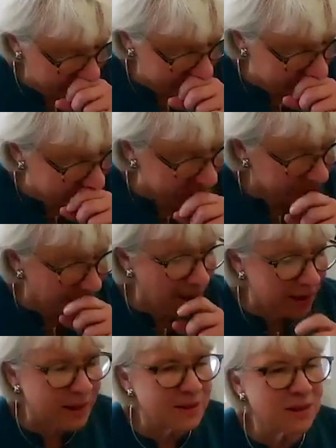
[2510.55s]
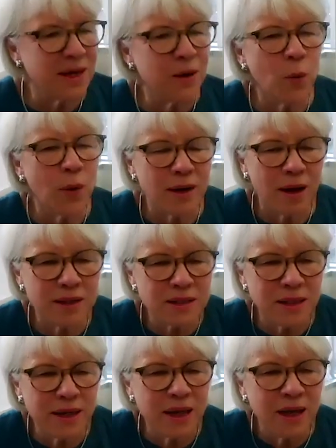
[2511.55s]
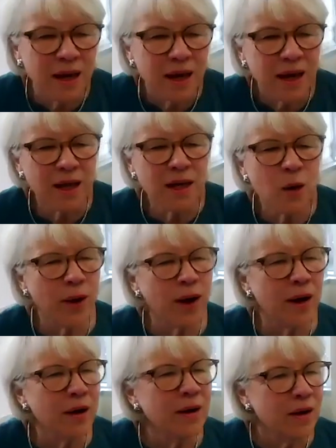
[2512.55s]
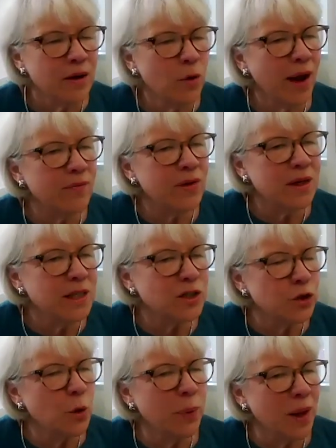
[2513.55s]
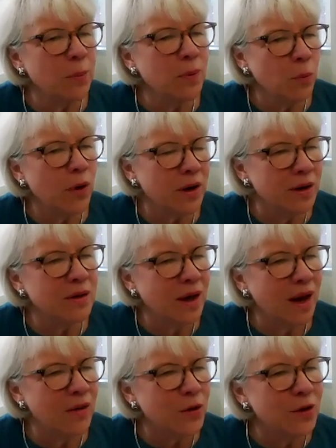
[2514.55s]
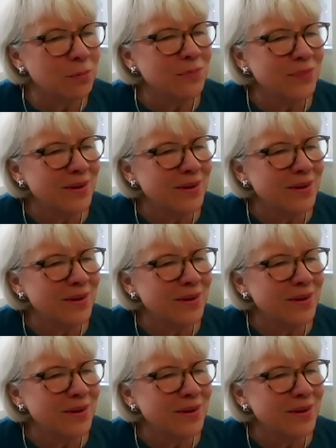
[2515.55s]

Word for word: and I can say quite honestly, anywhere you have at least two people working together.